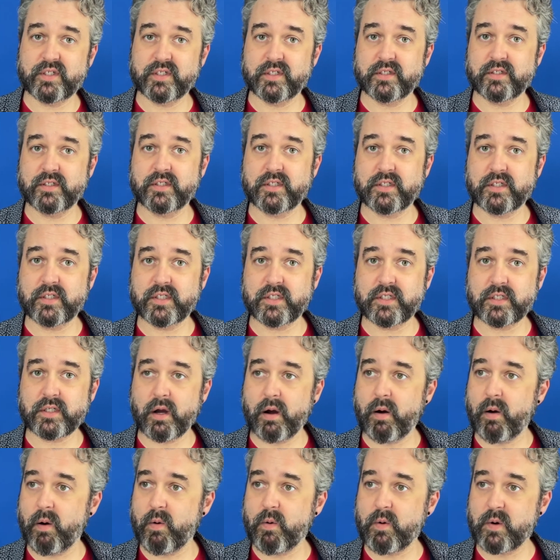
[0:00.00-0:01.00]
is
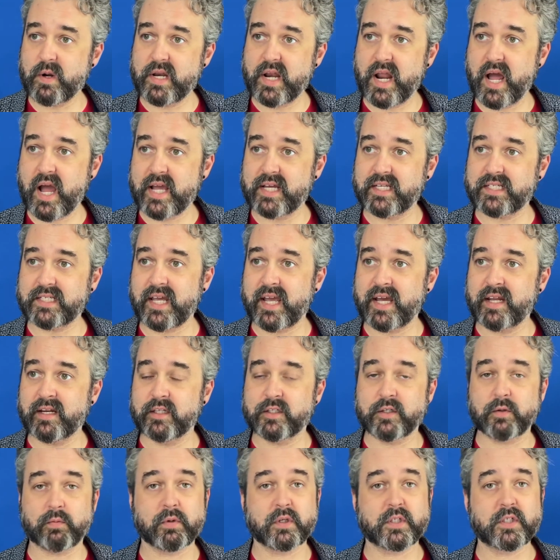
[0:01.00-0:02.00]
so nice, and
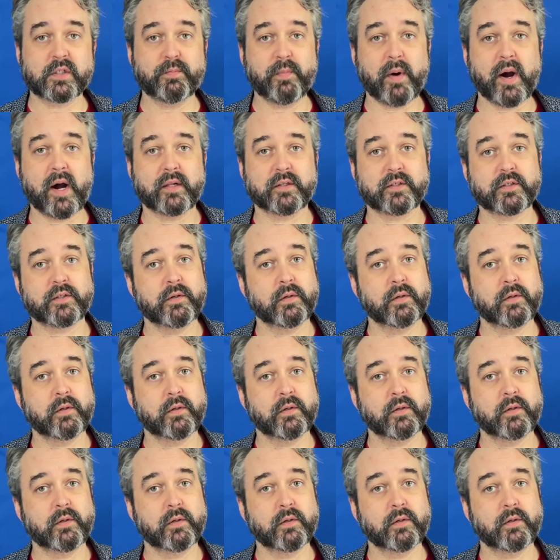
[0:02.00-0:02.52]
it's a response.